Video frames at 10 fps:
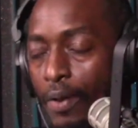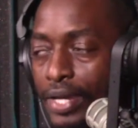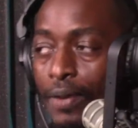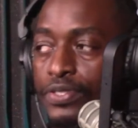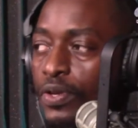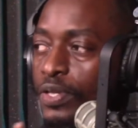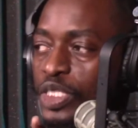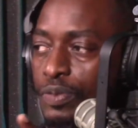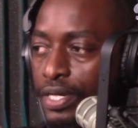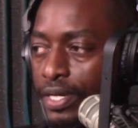would totally
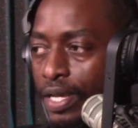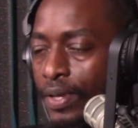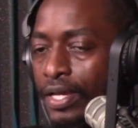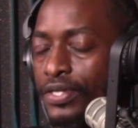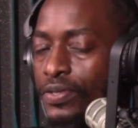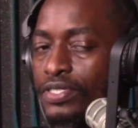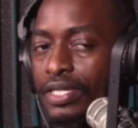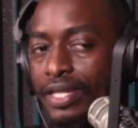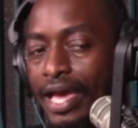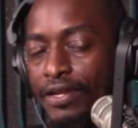split it up because there's a
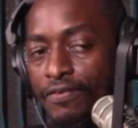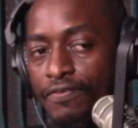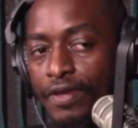lot of,